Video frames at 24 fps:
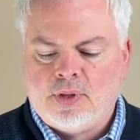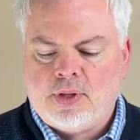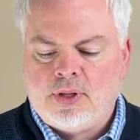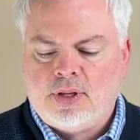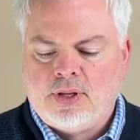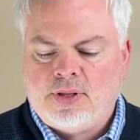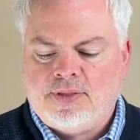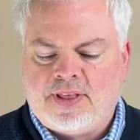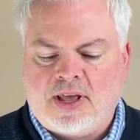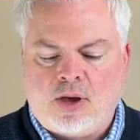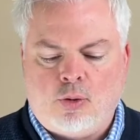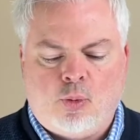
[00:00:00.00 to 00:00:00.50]

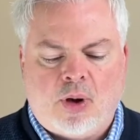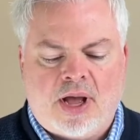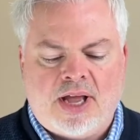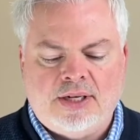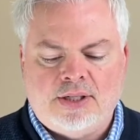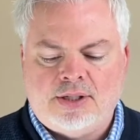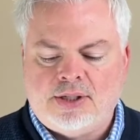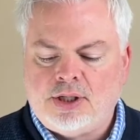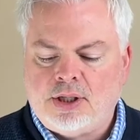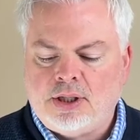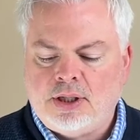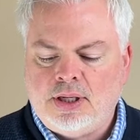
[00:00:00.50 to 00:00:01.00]
They
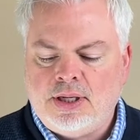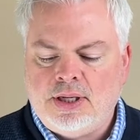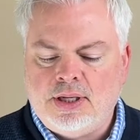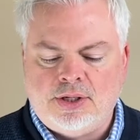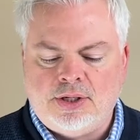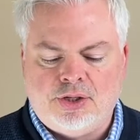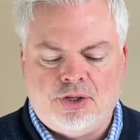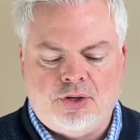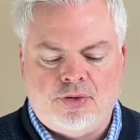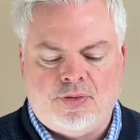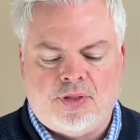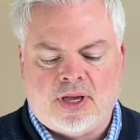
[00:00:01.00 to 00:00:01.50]
went
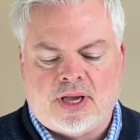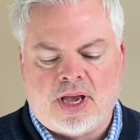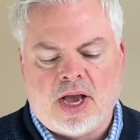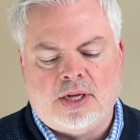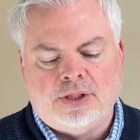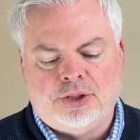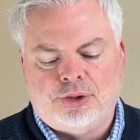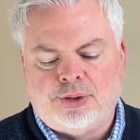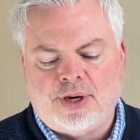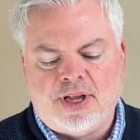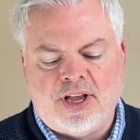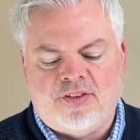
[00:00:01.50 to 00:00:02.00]
into the
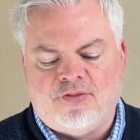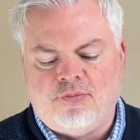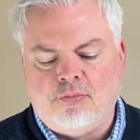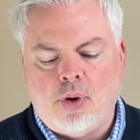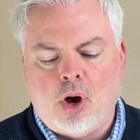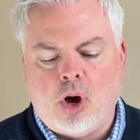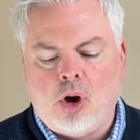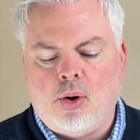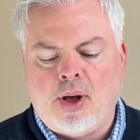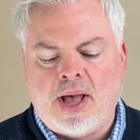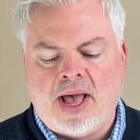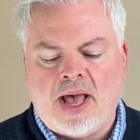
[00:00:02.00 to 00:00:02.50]
country of
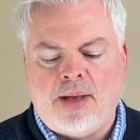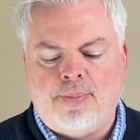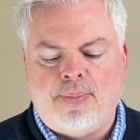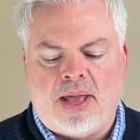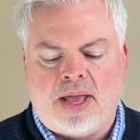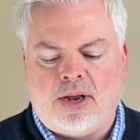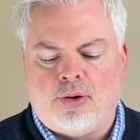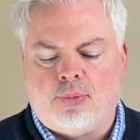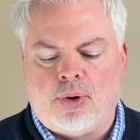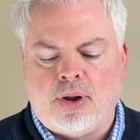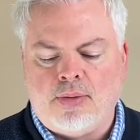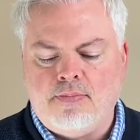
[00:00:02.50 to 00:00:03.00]
Moab and
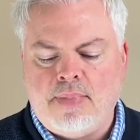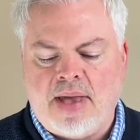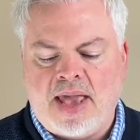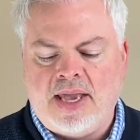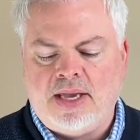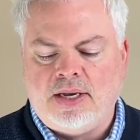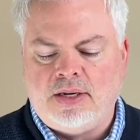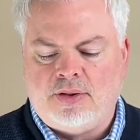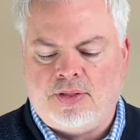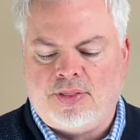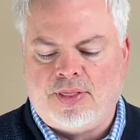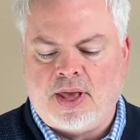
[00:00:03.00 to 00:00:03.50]
remained
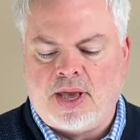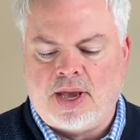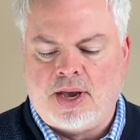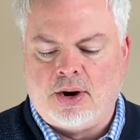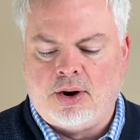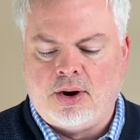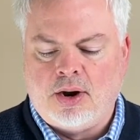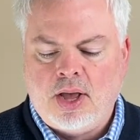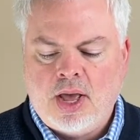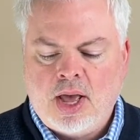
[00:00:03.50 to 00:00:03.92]
there.